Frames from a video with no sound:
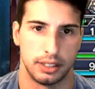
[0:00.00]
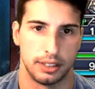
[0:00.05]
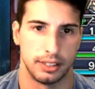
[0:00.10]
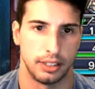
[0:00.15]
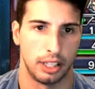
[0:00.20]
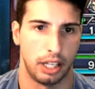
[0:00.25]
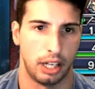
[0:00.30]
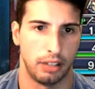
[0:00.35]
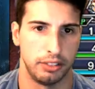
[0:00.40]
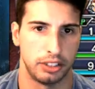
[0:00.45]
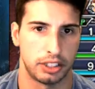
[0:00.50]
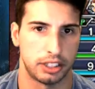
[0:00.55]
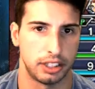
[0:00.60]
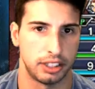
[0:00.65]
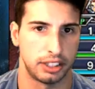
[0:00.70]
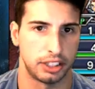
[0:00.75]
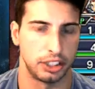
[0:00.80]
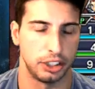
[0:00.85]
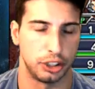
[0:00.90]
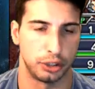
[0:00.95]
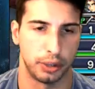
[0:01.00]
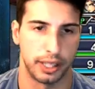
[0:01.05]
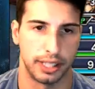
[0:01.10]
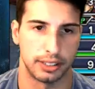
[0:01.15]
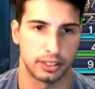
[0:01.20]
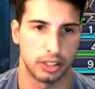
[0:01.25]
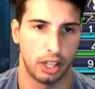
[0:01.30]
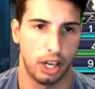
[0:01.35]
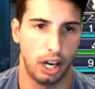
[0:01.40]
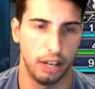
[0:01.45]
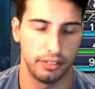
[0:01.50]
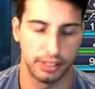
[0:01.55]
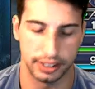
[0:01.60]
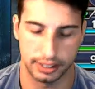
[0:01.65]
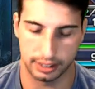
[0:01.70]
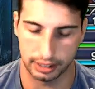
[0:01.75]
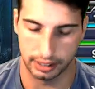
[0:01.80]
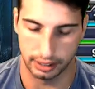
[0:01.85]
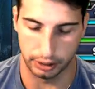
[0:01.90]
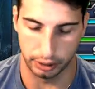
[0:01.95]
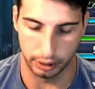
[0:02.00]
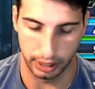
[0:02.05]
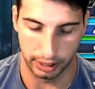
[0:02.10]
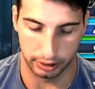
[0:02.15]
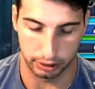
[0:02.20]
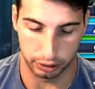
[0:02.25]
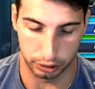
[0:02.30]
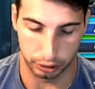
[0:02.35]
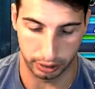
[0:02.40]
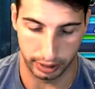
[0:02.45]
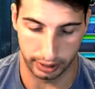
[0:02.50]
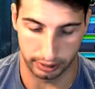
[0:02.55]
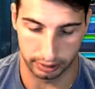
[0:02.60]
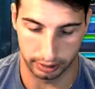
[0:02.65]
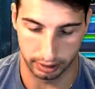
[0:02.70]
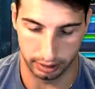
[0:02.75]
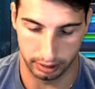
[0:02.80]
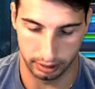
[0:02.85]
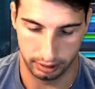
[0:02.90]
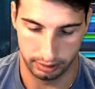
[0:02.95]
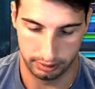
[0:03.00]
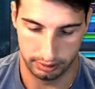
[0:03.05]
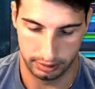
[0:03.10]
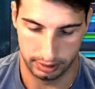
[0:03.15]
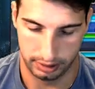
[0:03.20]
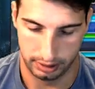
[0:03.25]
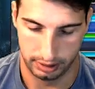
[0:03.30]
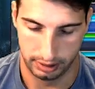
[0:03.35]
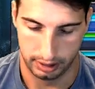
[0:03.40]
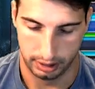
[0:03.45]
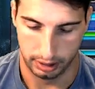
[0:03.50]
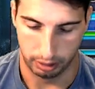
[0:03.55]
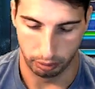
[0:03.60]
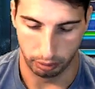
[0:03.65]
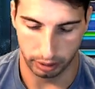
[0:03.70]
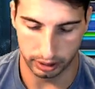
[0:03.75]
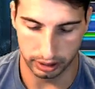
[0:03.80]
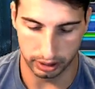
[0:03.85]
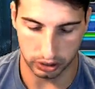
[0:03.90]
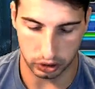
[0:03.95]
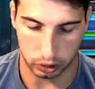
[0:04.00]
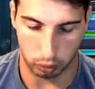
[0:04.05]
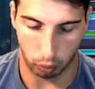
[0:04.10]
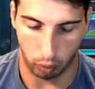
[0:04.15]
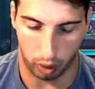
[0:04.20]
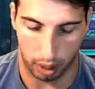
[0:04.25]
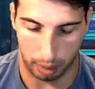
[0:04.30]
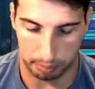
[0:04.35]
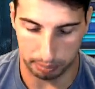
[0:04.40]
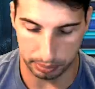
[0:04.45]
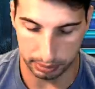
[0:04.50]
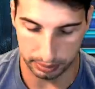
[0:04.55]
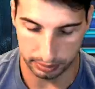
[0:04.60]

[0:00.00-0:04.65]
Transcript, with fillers: Obviously she drains. Obviously you had to drain, girl. We're gonna swap.